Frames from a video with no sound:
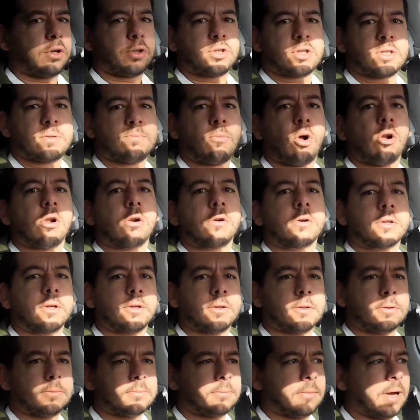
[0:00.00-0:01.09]
smaller
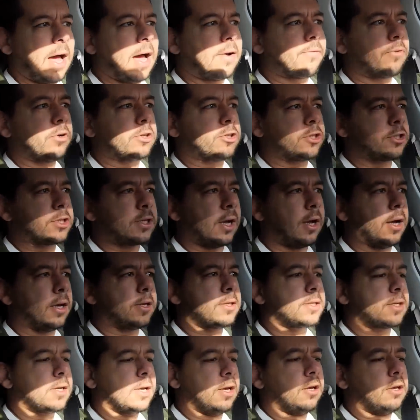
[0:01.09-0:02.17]
than average
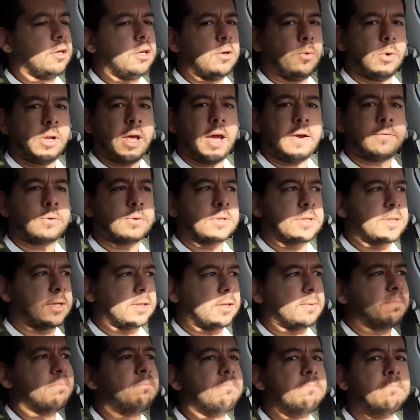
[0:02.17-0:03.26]
size, you will have to
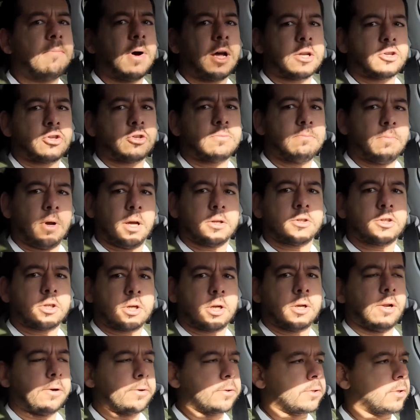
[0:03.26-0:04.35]
sit much
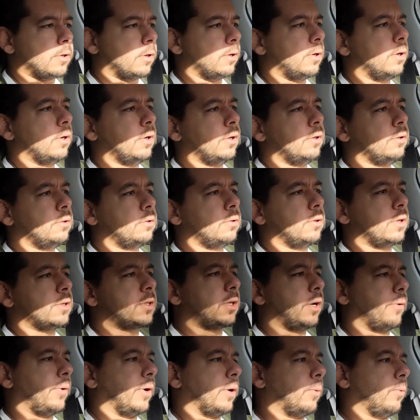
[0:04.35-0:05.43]
closer to the
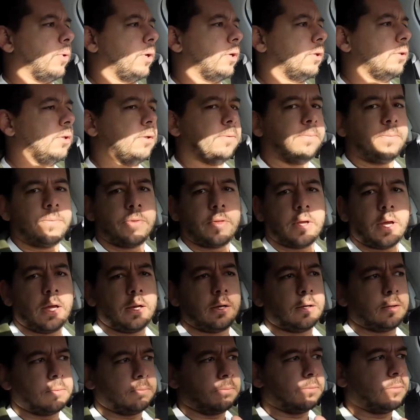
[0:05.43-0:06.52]
steering wheel
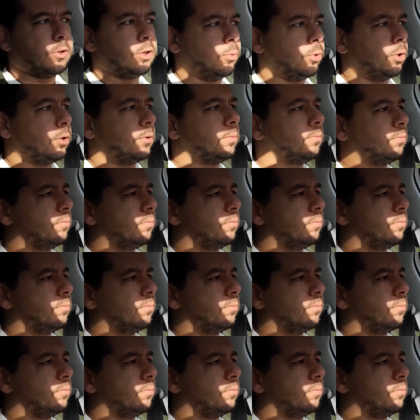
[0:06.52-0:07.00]
than you would